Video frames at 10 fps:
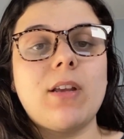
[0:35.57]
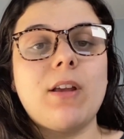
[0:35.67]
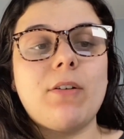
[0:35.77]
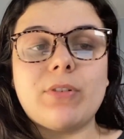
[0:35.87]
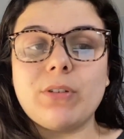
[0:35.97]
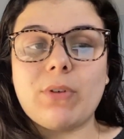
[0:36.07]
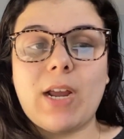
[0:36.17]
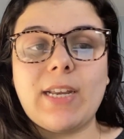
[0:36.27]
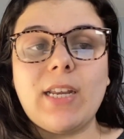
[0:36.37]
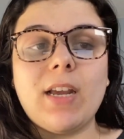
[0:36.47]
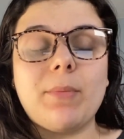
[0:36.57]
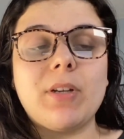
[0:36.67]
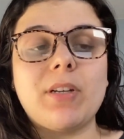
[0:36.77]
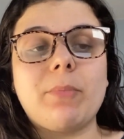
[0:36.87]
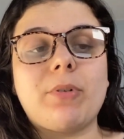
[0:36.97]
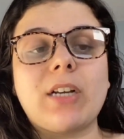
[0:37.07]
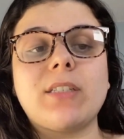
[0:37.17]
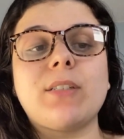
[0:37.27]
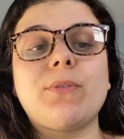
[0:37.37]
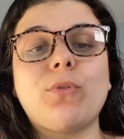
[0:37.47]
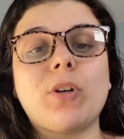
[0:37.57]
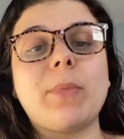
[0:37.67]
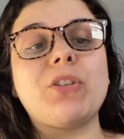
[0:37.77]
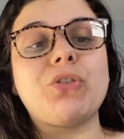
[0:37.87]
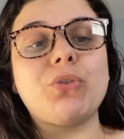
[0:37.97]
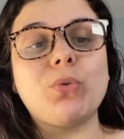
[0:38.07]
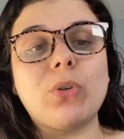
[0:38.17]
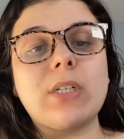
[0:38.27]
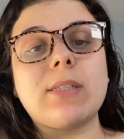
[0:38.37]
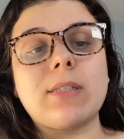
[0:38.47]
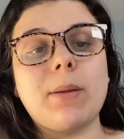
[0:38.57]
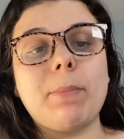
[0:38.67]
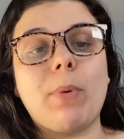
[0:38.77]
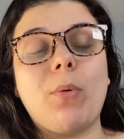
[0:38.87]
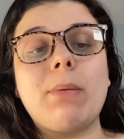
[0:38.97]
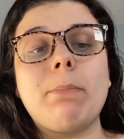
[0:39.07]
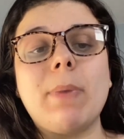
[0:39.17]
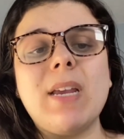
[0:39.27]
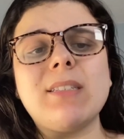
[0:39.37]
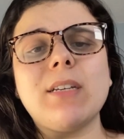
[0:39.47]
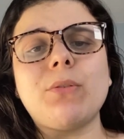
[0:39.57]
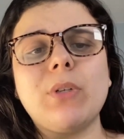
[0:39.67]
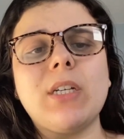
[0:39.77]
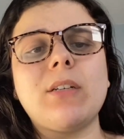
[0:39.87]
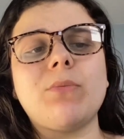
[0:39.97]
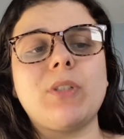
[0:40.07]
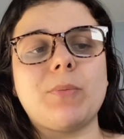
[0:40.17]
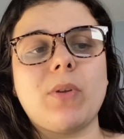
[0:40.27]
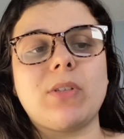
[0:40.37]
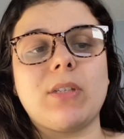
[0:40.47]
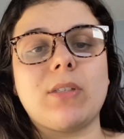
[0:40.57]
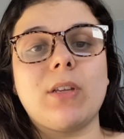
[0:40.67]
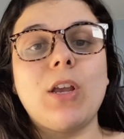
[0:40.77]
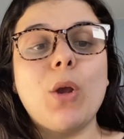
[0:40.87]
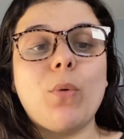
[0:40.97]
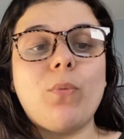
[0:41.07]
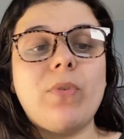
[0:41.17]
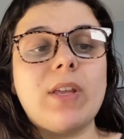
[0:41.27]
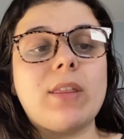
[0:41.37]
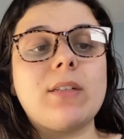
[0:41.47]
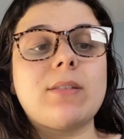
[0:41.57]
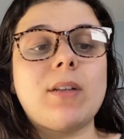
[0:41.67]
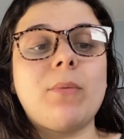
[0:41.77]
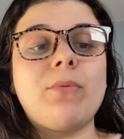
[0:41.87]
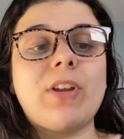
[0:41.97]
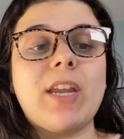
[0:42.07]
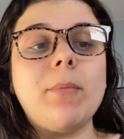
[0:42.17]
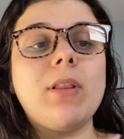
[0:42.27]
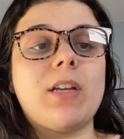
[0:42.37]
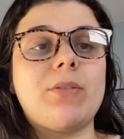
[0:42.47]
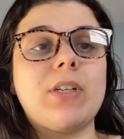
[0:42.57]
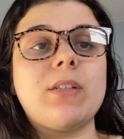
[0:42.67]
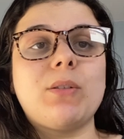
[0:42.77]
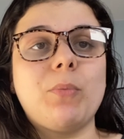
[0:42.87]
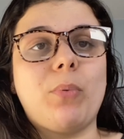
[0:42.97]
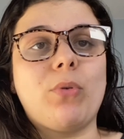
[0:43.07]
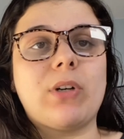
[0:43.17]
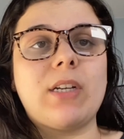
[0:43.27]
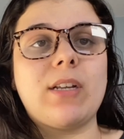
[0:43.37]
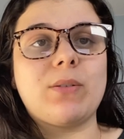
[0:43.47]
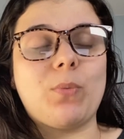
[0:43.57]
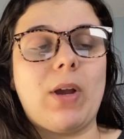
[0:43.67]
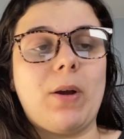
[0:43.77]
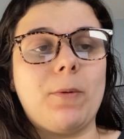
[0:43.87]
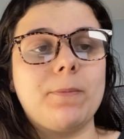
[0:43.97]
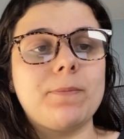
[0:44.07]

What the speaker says: For the writing, I'm going to practice forming short, simple, and basic reading responses with some vocabulary support as well.